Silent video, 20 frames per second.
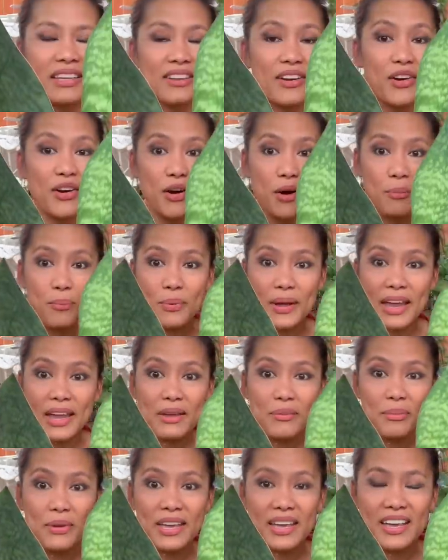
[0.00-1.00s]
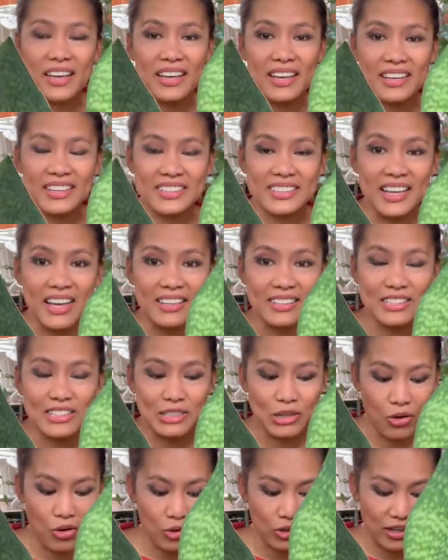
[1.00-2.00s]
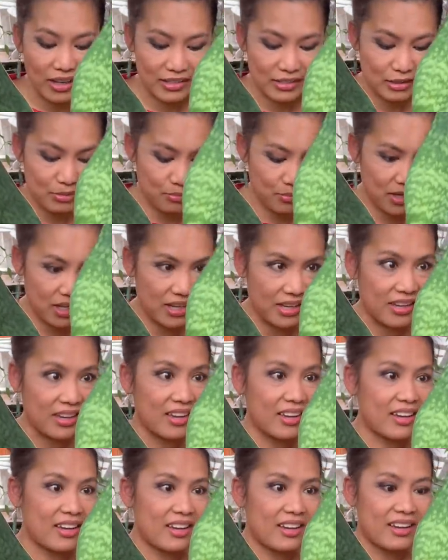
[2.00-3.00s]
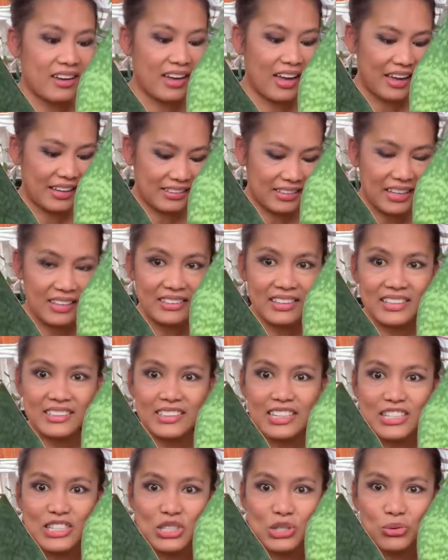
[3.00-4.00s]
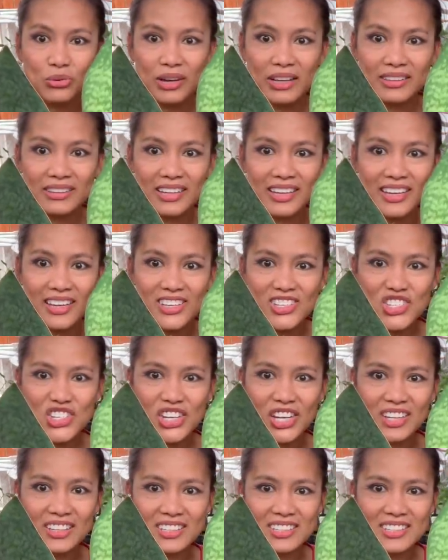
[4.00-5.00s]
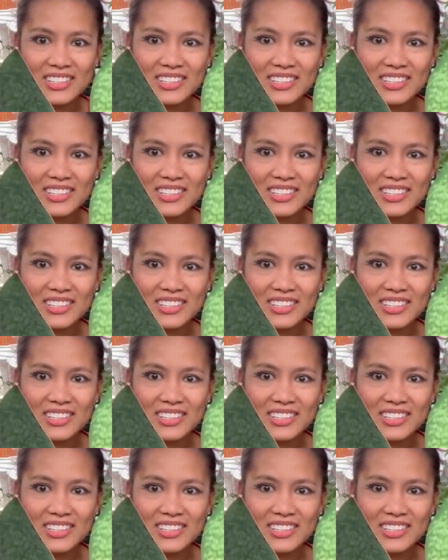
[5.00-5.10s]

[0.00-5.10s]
her baby is as tall as me. I think this is 20 inches.